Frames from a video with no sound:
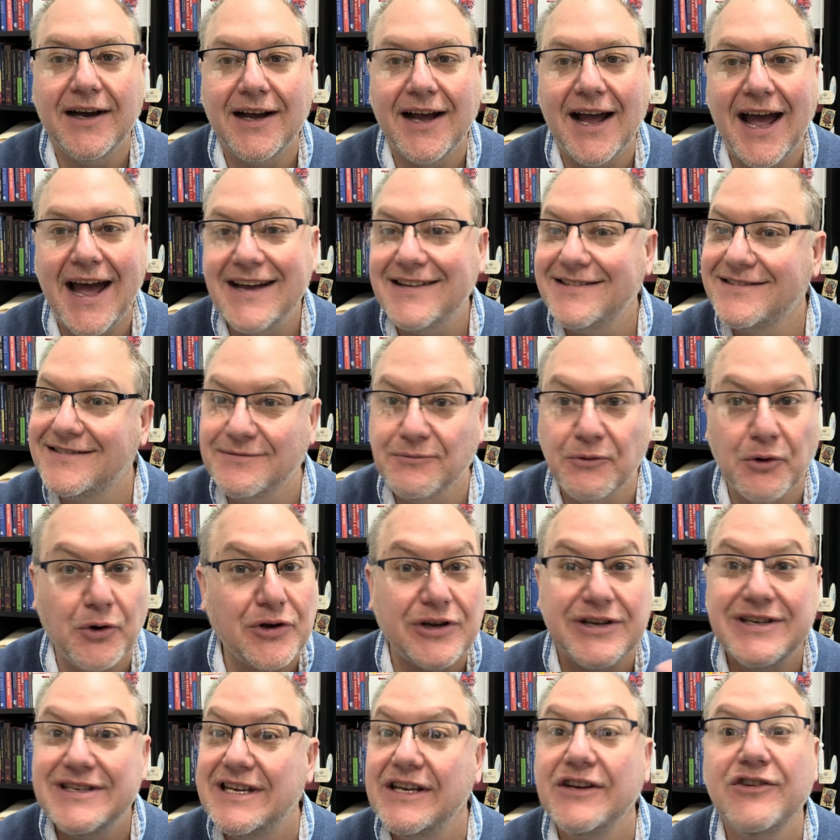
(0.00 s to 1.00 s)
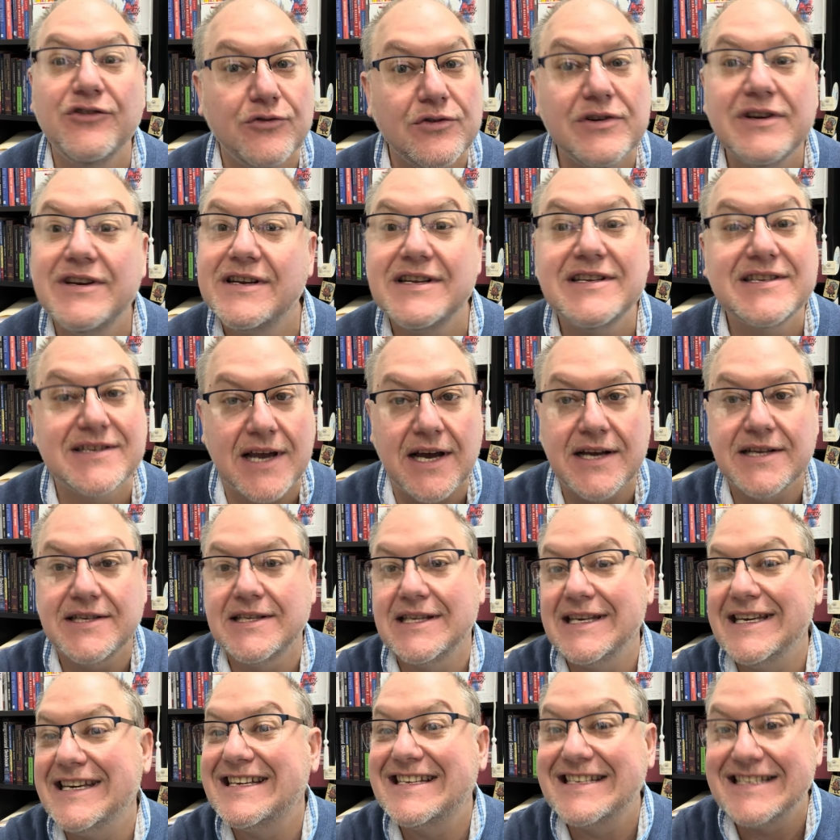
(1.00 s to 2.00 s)
as we'll continue to discuss,
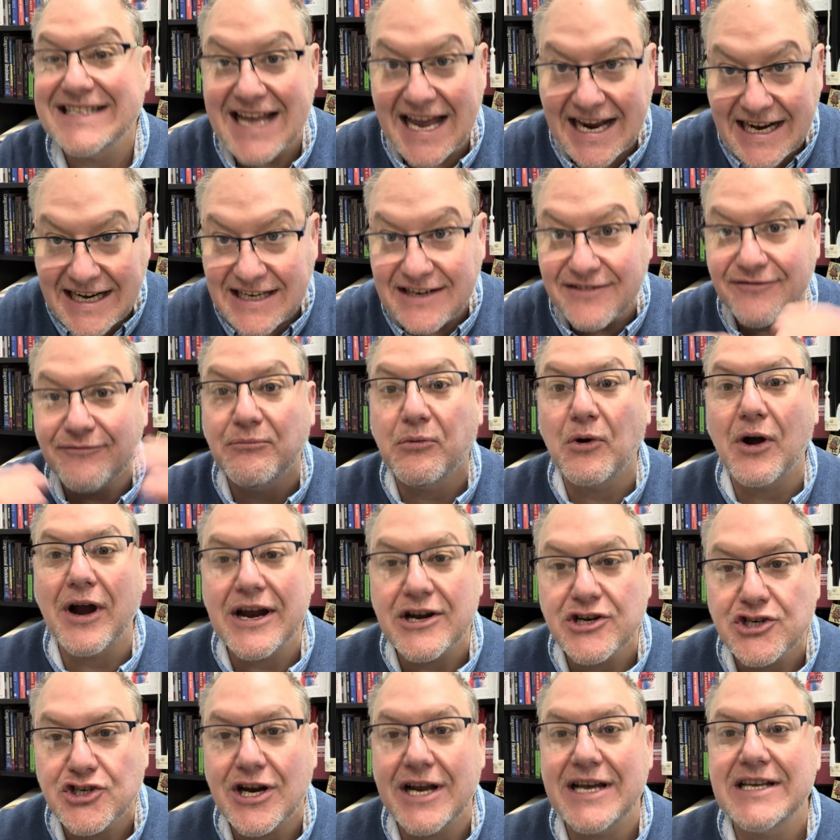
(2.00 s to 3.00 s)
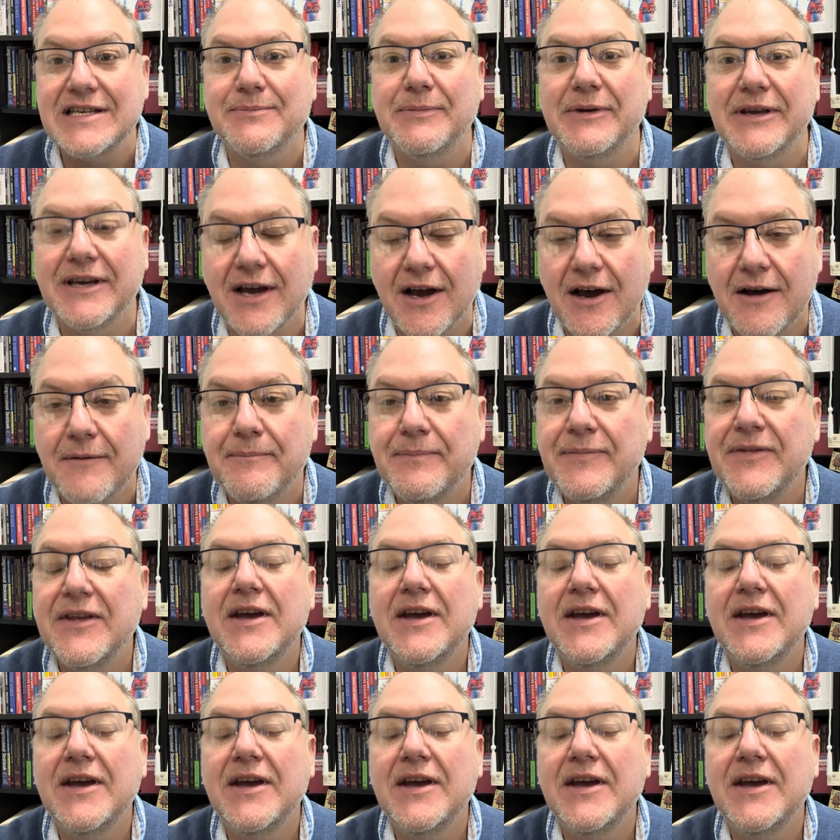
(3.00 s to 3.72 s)
the executive branch has become